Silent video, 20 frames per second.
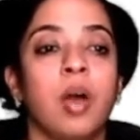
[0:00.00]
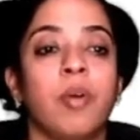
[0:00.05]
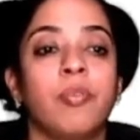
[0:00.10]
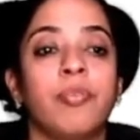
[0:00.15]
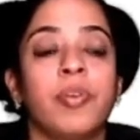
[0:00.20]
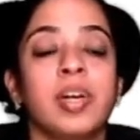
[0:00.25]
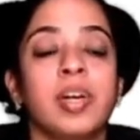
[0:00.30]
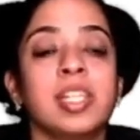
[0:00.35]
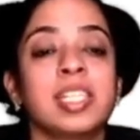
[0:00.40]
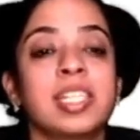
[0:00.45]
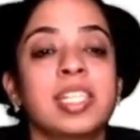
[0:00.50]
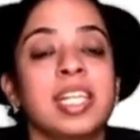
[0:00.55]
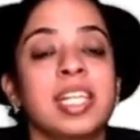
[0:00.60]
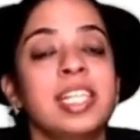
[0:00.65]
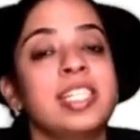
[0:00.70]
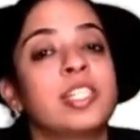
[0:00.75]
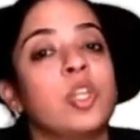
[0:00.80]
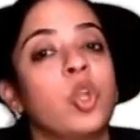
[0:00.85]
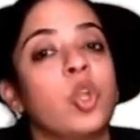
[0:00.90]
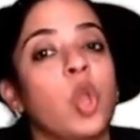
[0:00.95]
First
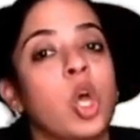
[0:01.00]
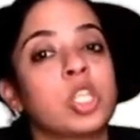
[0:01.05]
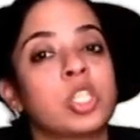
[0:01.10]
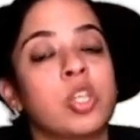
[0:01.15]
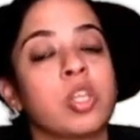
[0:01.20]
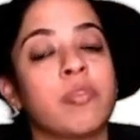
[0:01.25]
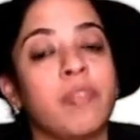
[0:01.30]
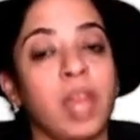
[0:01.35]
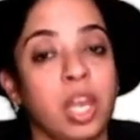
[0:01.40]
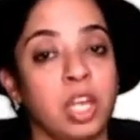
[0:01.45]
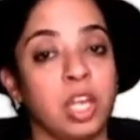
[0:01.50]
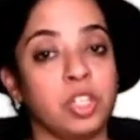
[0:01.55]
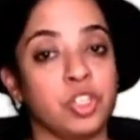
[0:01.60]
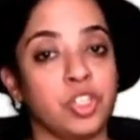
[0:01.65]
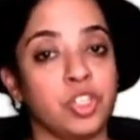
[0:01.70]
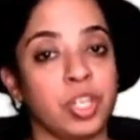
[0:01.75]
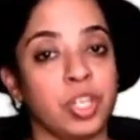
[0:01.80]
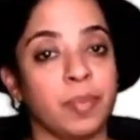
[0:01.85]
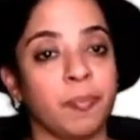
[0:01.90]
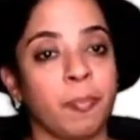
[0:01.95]
is loss of
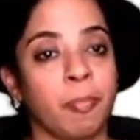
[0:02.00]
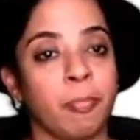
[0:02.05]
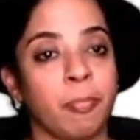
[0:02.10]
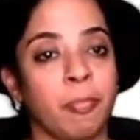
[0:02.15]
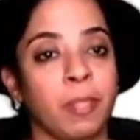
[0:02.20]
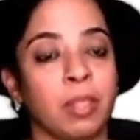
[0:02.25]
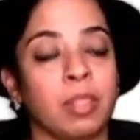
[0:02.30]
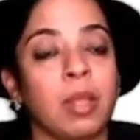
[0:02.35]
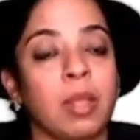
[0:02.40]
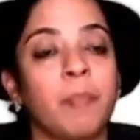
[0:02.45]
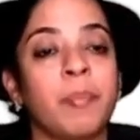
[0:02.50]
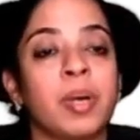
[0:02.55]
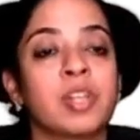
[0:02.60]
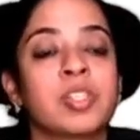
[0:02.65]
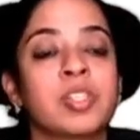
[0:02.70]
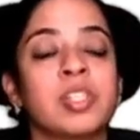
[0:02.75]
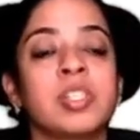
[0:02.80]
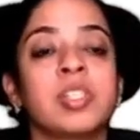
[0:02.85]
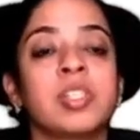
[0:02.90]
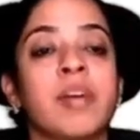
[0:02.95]
energy. The
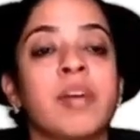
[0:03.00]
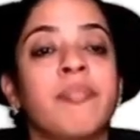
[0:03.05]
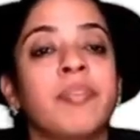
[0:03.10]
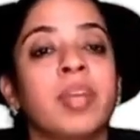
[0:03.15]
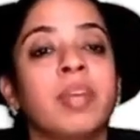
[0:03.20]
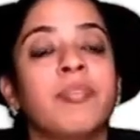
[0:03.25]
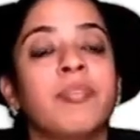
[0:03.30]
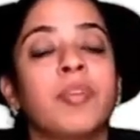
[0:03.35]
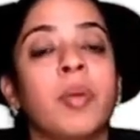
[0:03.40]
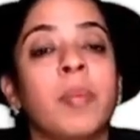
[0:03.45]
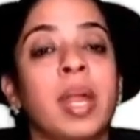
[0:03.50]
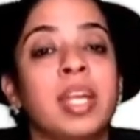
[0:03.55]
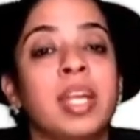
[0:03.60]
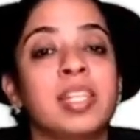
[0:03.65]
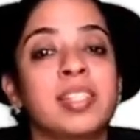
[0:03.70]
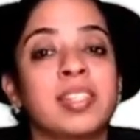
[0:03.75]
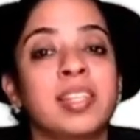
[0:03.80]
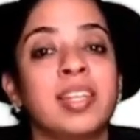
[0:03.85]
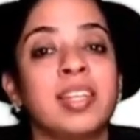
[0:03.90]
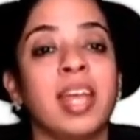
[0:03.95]
person suffering from
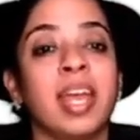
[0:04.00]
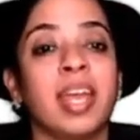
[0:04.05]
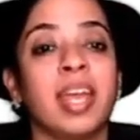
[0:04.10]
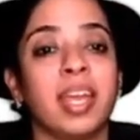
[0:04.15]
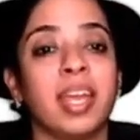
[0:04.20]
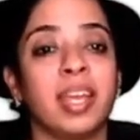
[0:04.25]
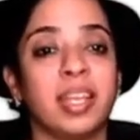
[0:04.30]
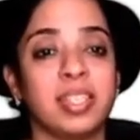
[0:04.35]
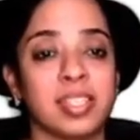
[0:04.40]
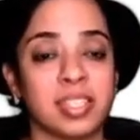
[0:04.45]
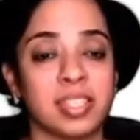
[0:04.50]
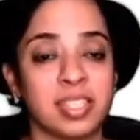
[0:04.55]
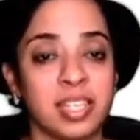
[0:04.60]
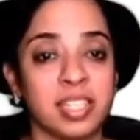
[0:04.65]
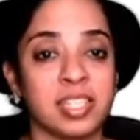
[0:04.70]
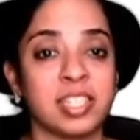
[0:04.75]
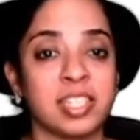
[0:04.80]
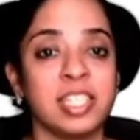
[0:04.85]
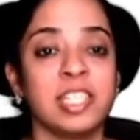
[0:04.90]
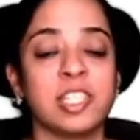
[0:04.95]
Addison's
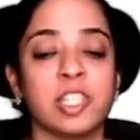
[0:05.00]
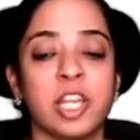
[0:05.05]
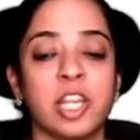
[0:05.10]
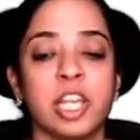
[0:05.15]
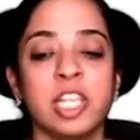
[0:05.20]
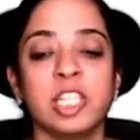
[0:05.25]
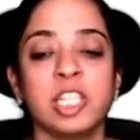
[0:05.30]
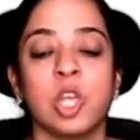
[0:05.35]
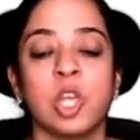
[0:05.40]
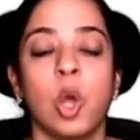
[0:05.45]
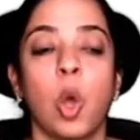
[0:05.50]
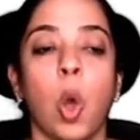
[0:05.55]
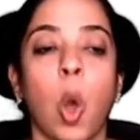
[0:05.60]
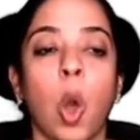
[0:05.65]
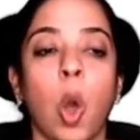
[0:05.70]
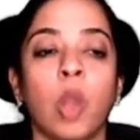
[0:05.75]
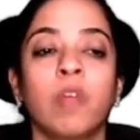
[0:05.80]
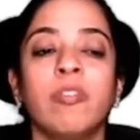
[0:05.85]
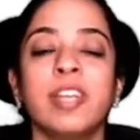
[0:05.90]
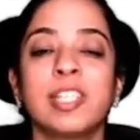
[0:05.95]
disease is
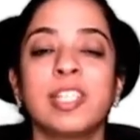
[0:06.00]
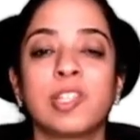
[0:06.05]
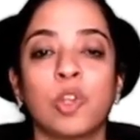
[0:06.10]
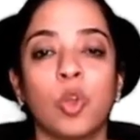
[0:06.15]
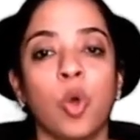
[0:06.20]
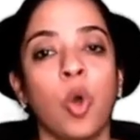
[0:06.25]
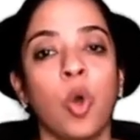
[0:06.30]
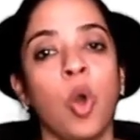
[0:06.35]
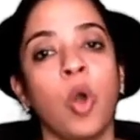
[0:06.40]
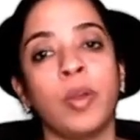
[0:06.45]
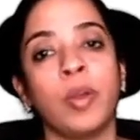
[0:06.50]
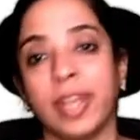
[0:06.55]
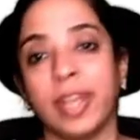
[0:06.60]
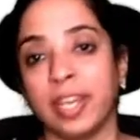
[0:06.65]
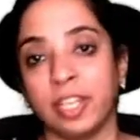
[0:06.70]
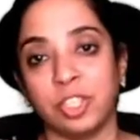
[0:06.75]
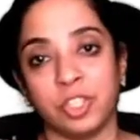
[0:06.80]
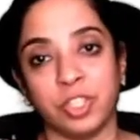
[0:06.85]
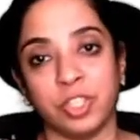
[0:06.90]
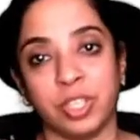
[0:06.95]
always low on
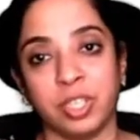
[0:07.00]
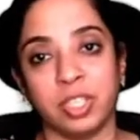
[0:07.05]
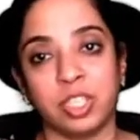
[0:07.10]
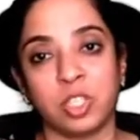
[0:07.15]
energy.